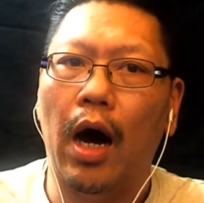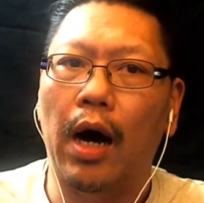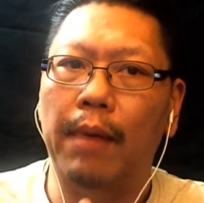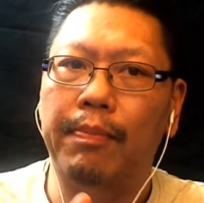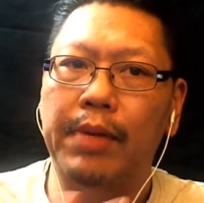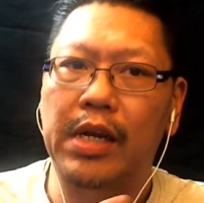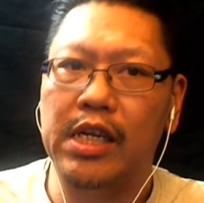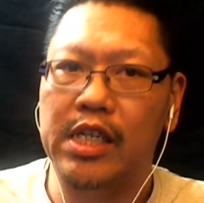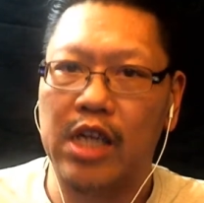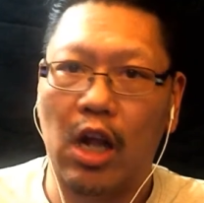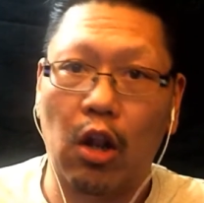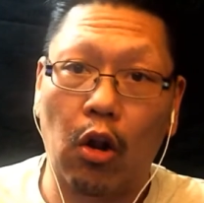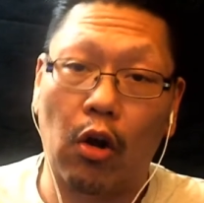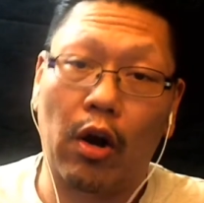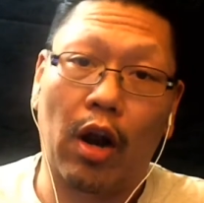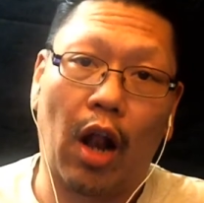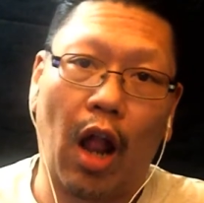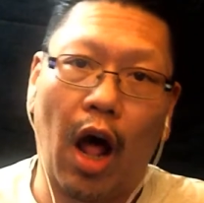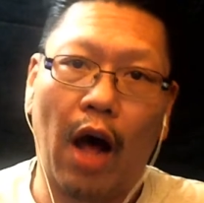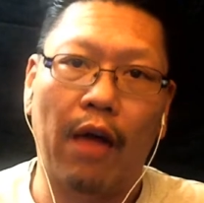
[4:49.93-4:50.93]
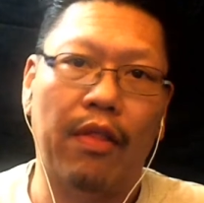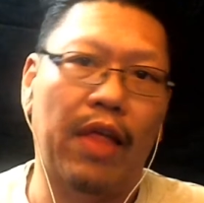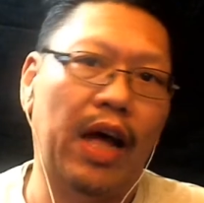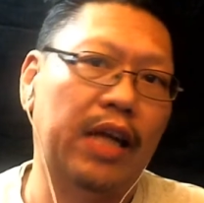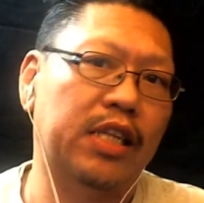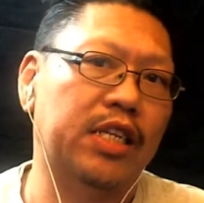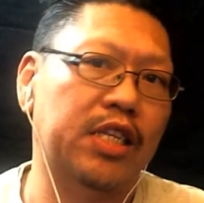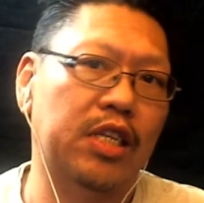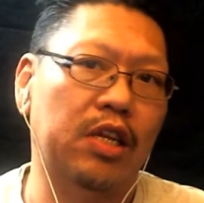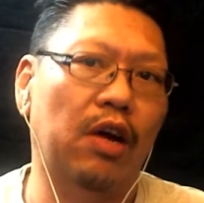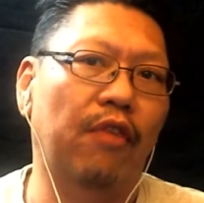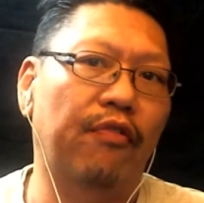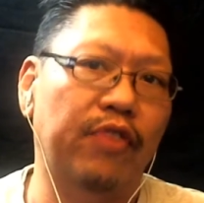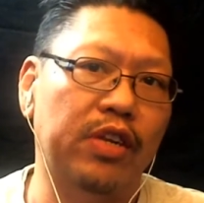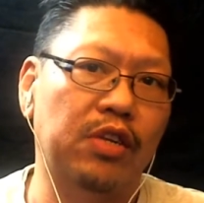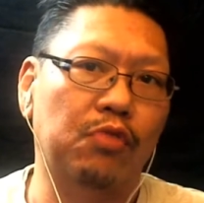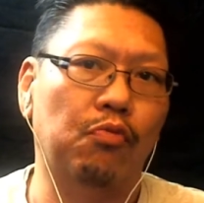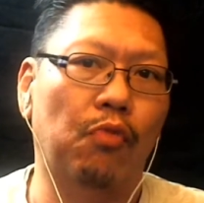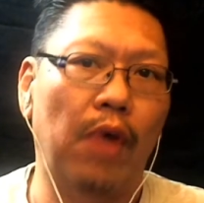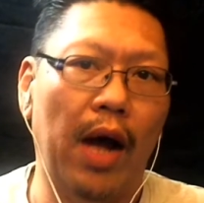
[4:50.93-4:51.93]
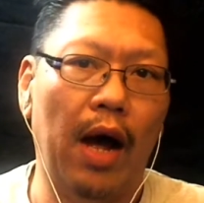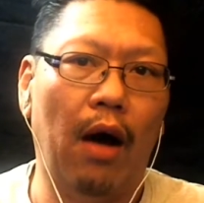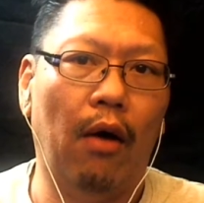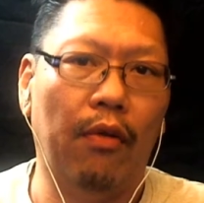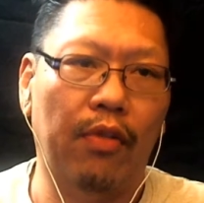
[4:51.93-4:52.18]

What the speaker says: because I learned a lot of that stuff as well.